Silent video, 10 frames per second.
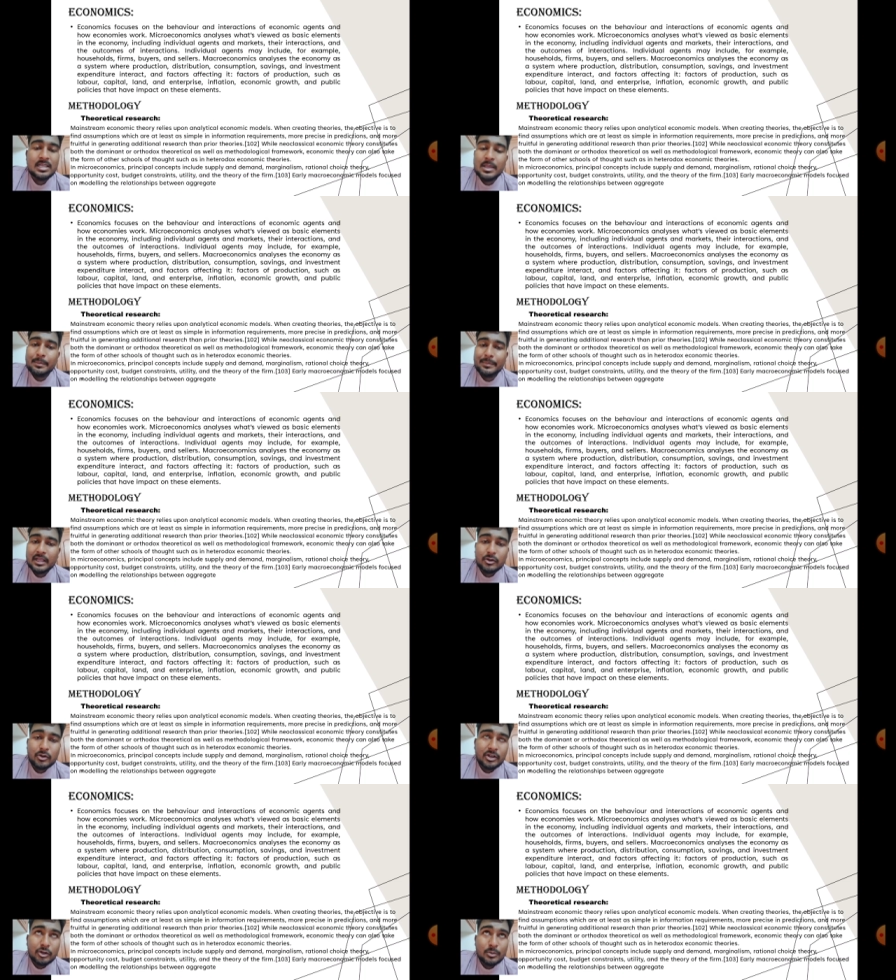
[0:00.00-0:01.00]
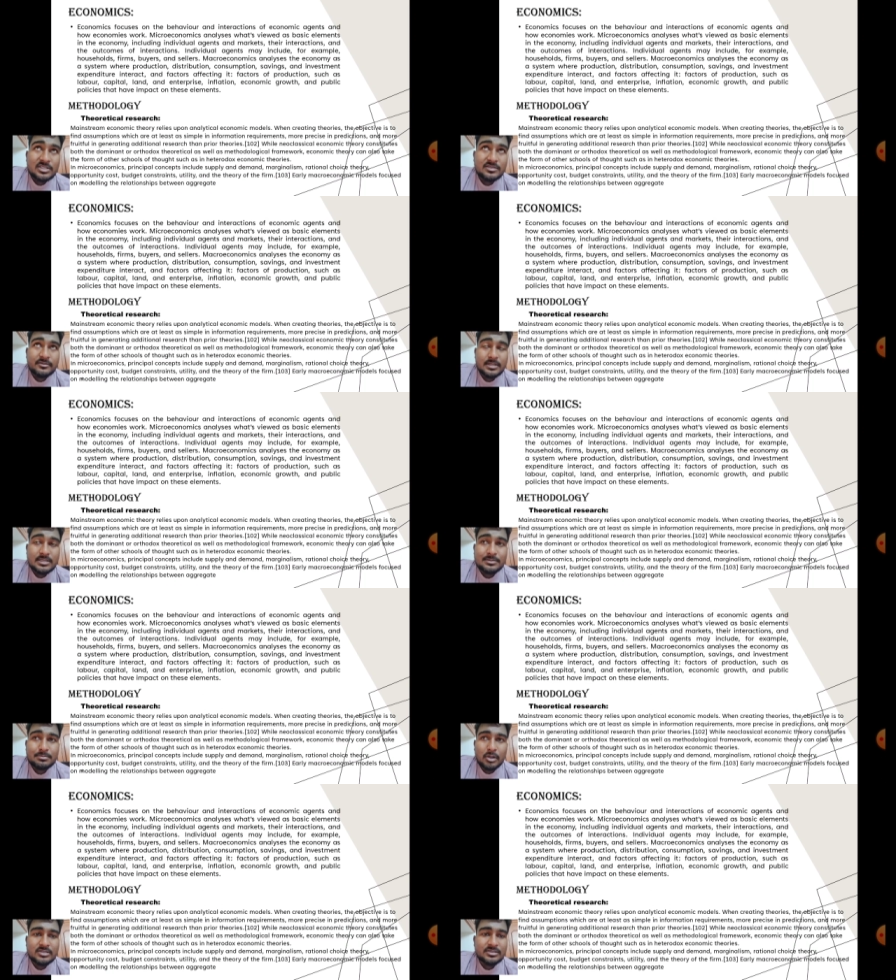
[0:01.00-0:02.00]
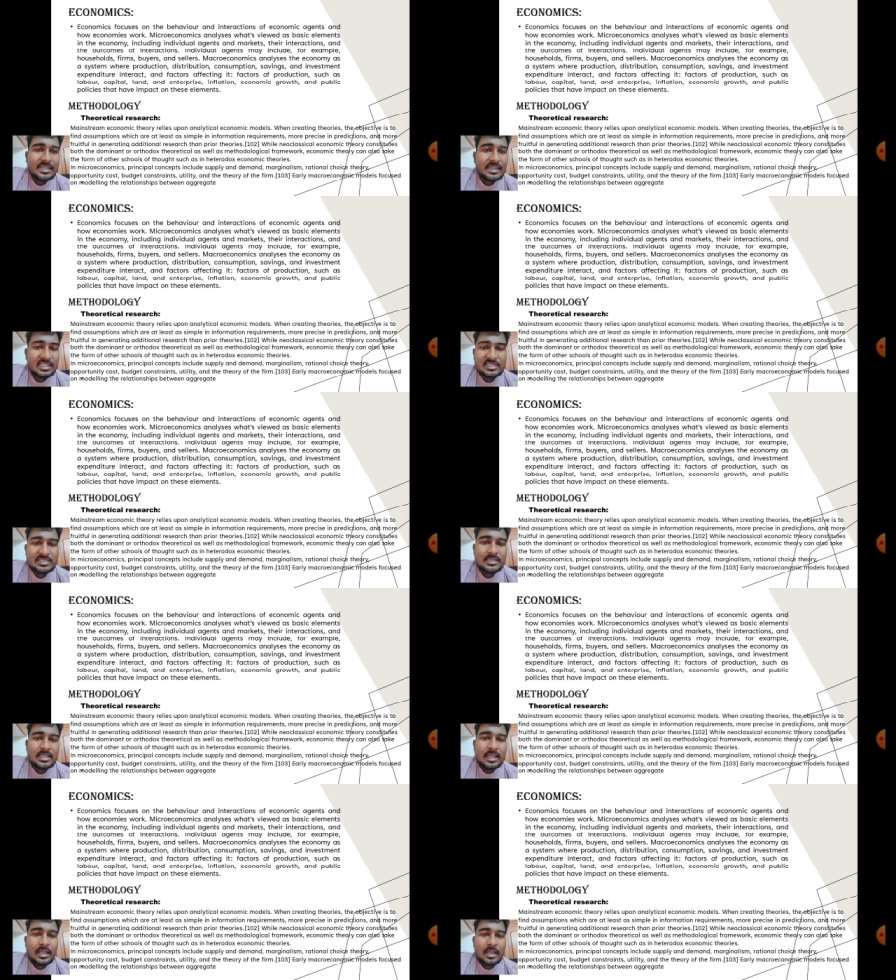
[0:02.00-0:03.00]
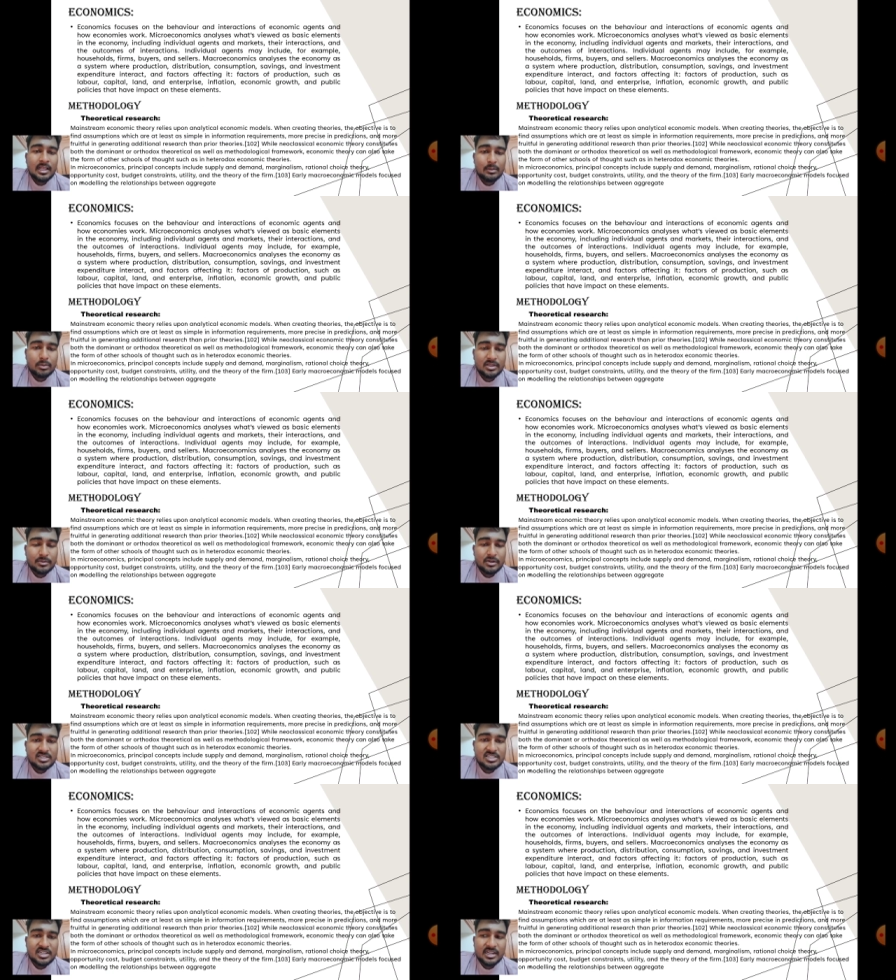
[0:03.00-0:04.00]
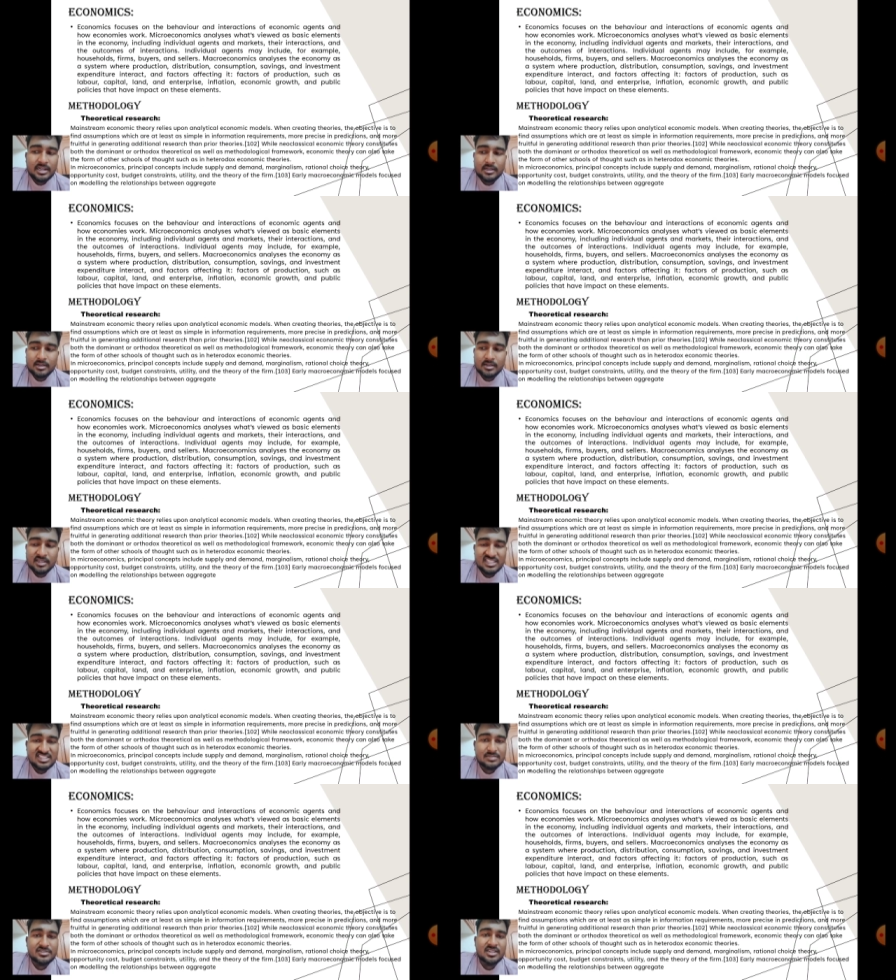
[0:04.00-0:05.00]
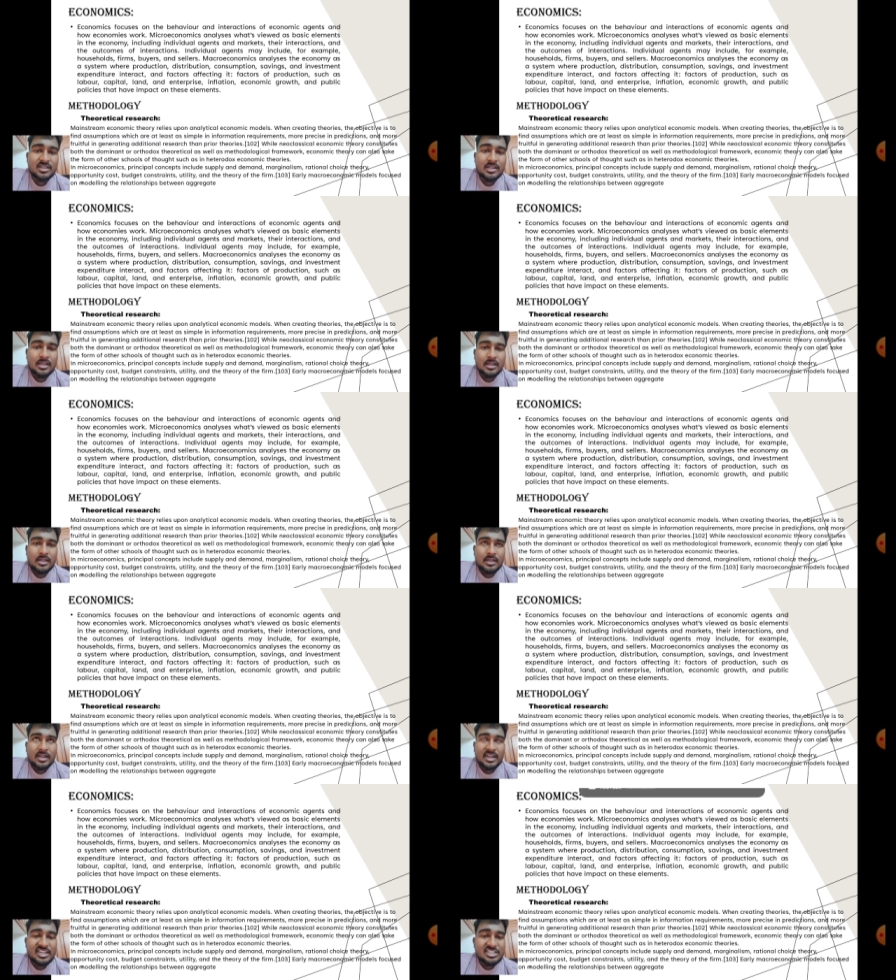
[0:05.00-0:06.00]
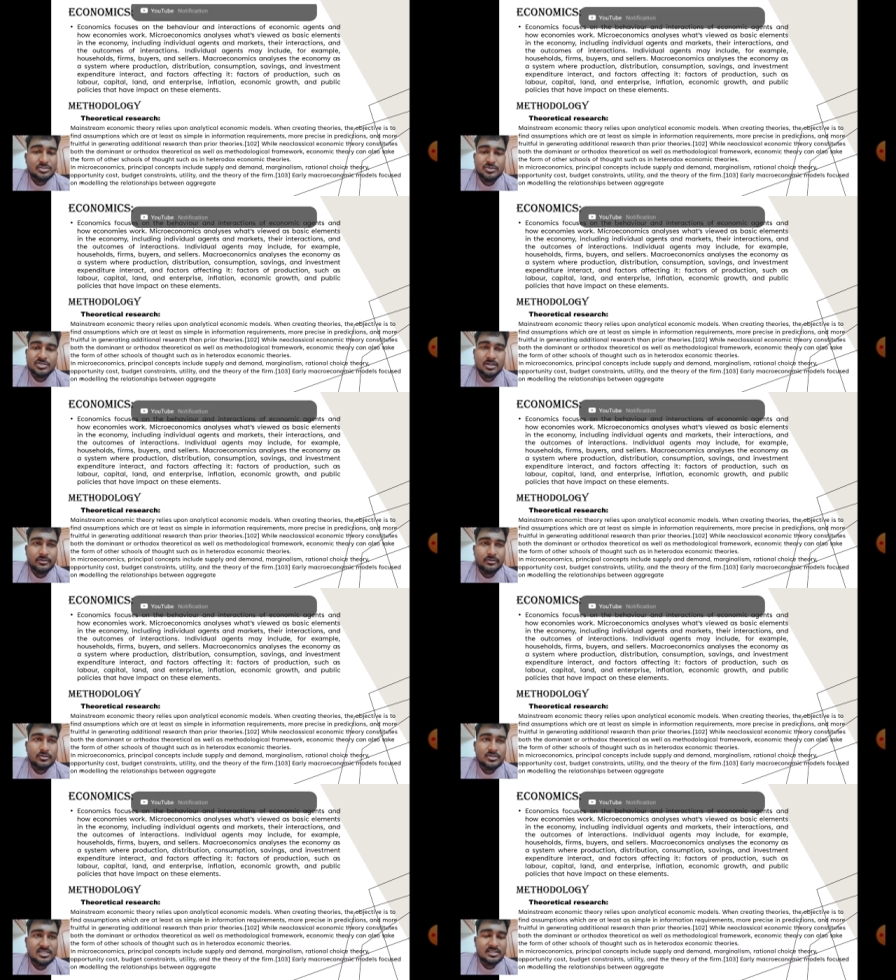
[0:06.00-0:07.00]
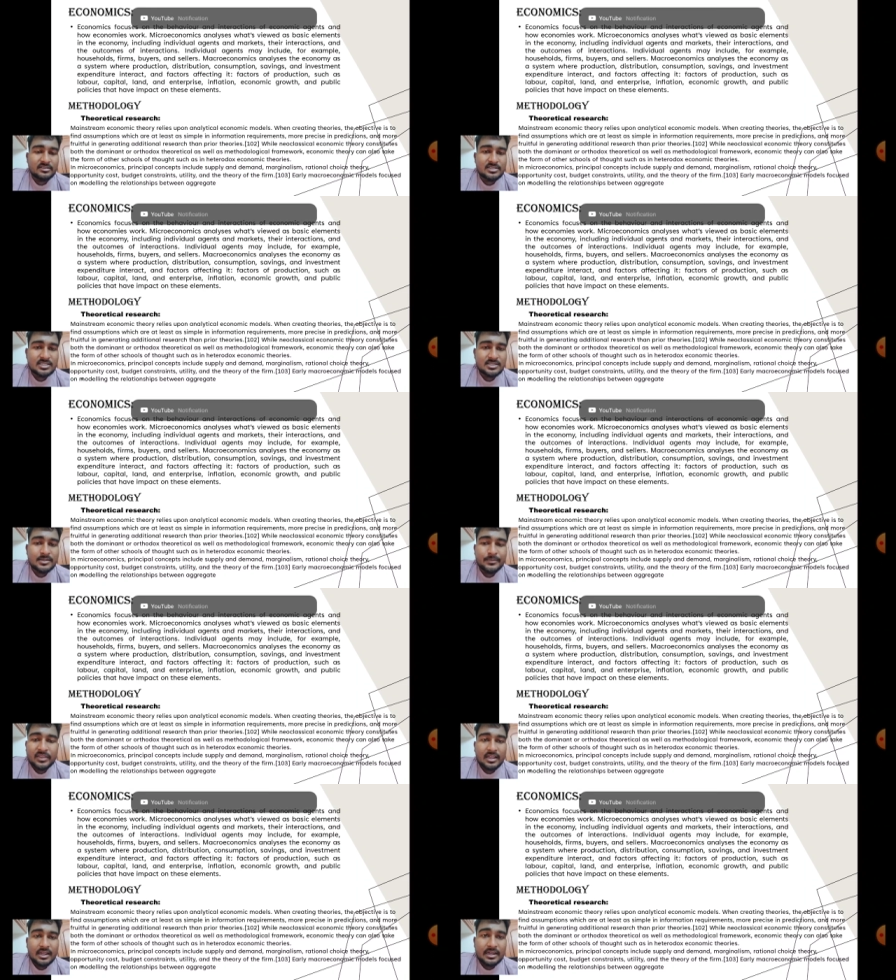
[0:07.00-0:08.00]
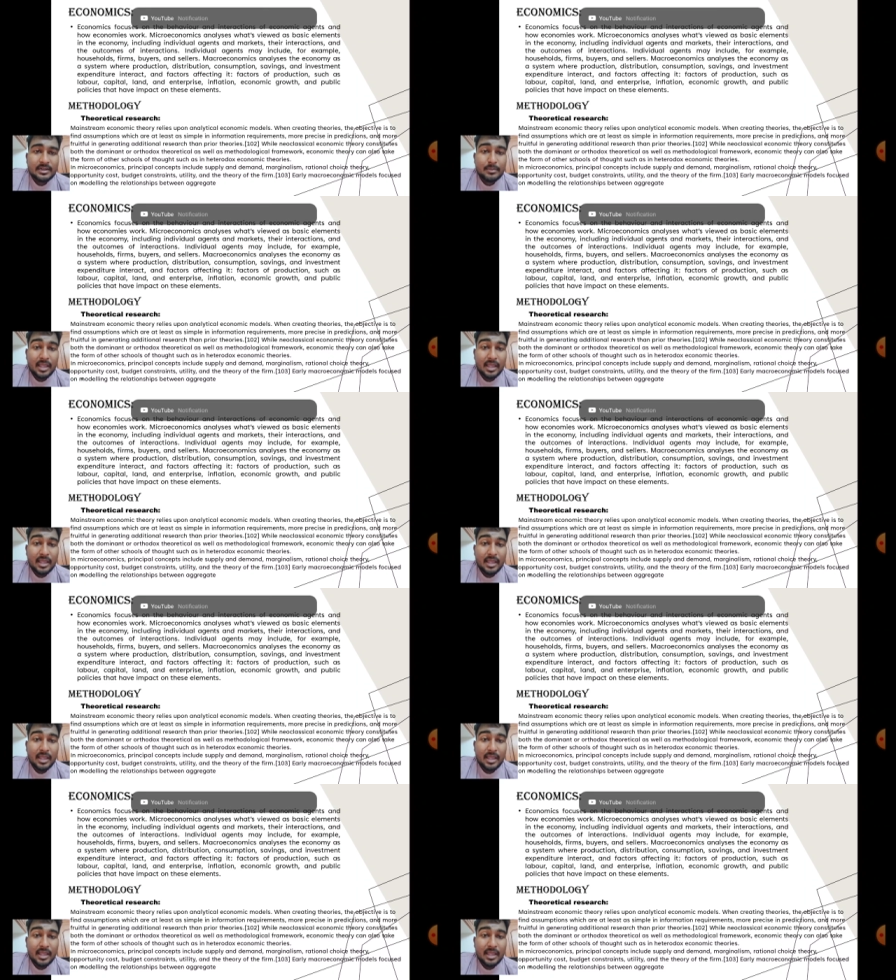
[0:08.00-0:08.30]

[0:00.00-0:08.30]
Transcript: Macroeconomics means small scale industries about the production and consumption and distribution of goods and services. And